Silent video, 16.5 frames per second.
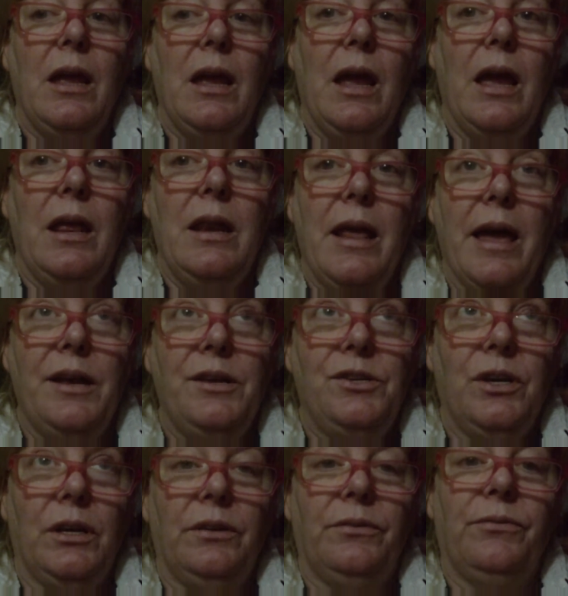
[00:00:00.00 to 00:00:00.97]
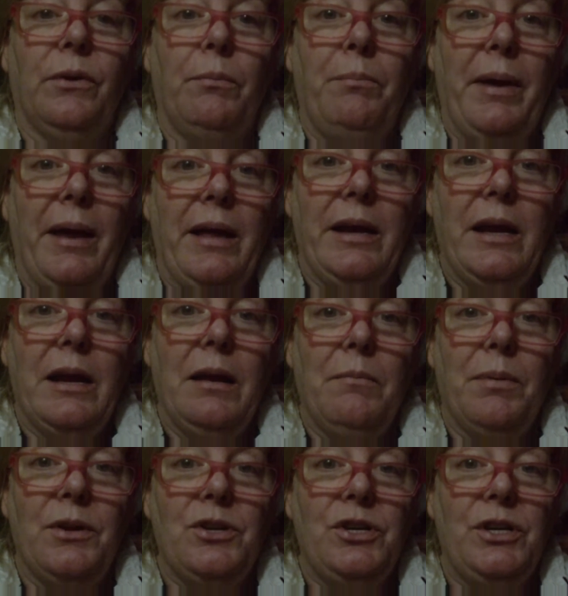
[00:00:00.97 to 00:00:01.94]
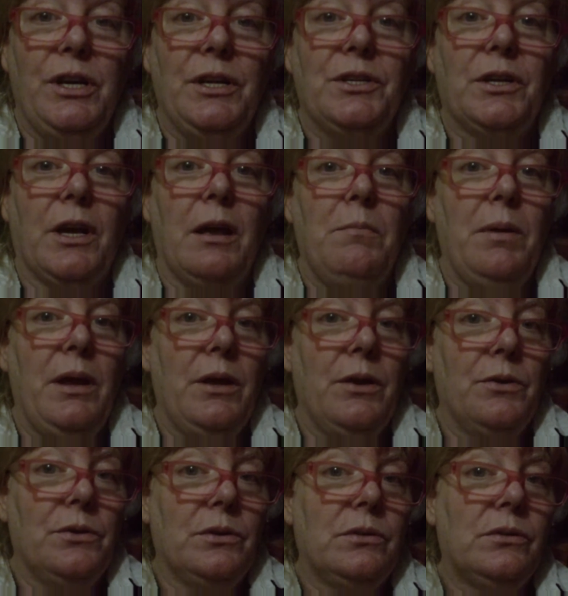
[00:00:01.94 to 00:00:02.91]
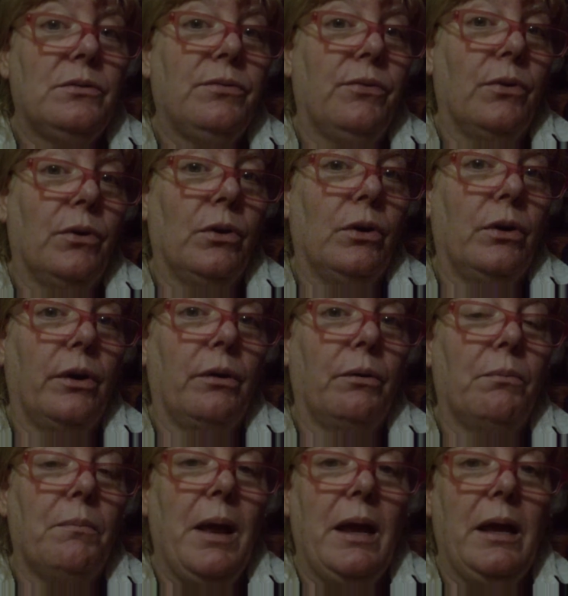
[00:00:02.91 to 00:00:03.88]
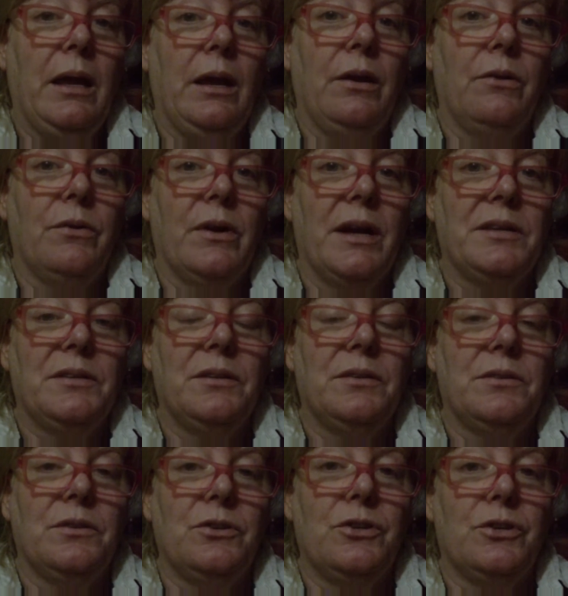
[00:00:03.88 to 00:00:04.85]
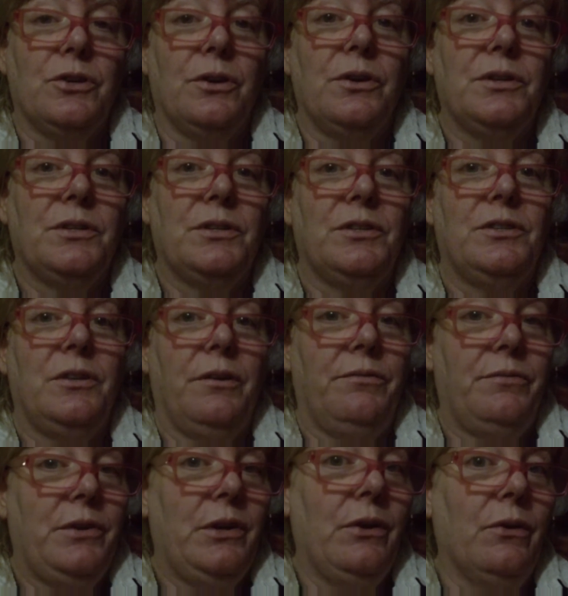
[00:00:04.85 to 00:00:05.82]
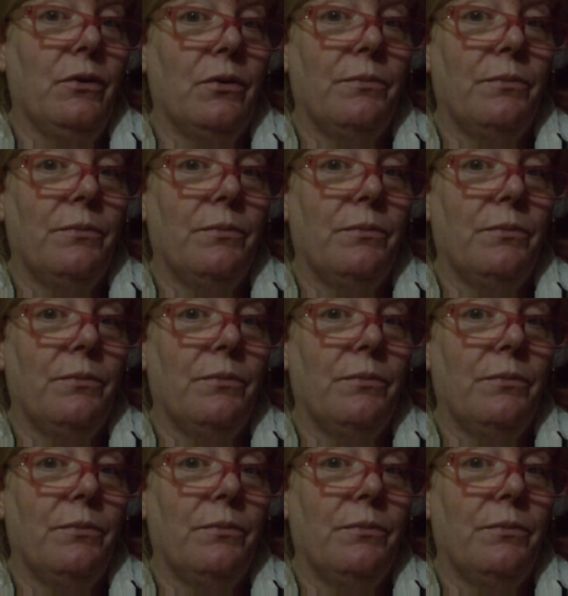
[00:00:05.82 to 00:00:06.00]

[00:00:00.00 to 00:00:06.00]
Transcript: And not just for bedding, but sheets can be used for making dresses and shirts and stuff too.